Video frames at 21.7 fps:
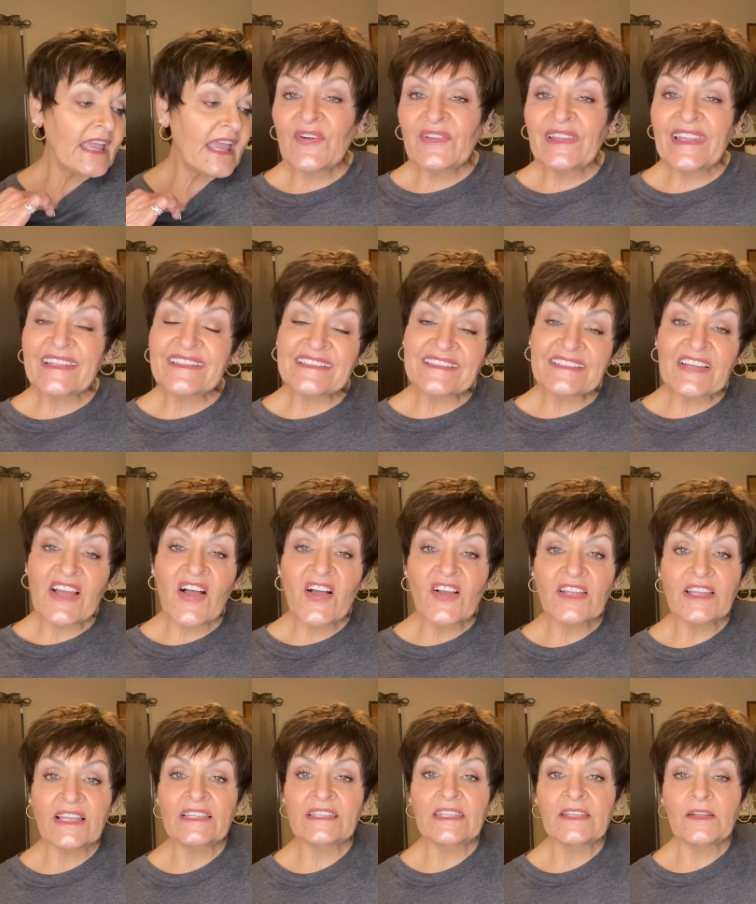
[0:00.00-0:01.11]
Let's talk
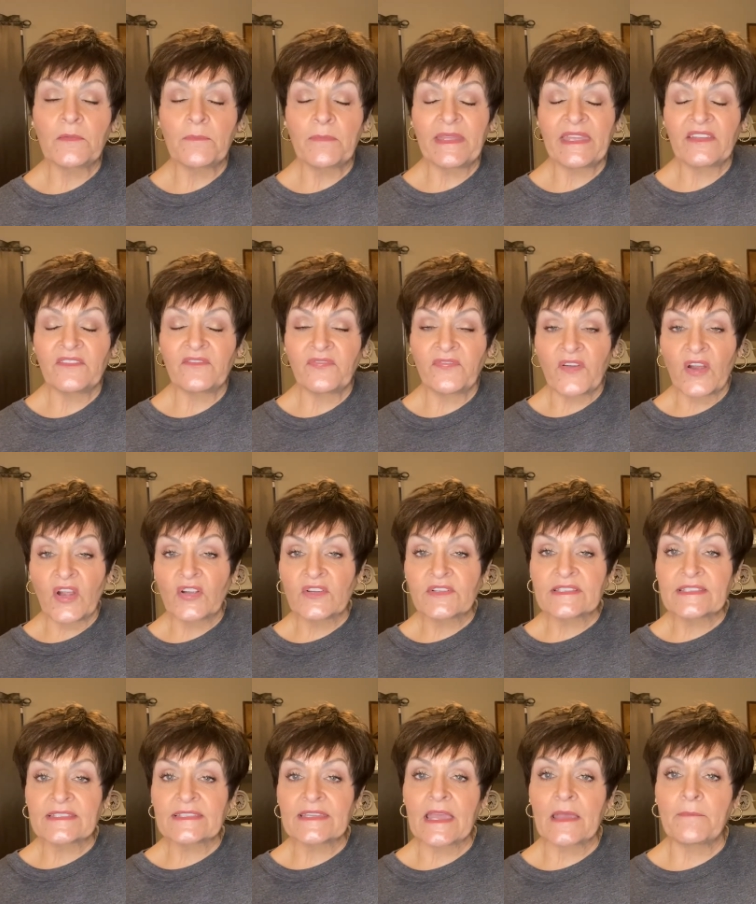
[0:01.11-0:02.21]
a little bit
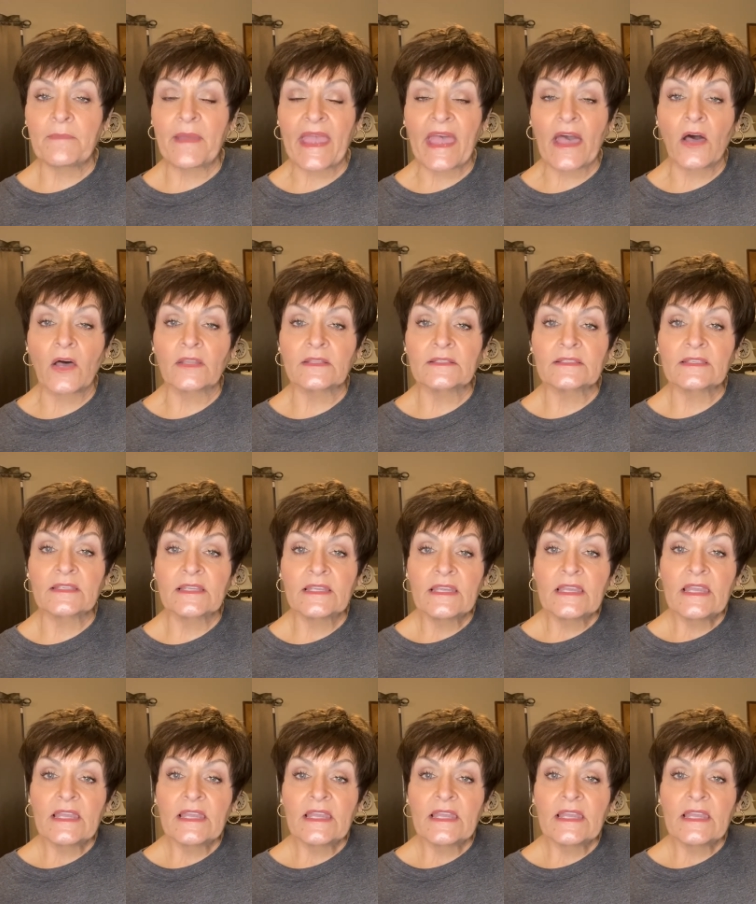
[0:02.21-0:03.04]
first about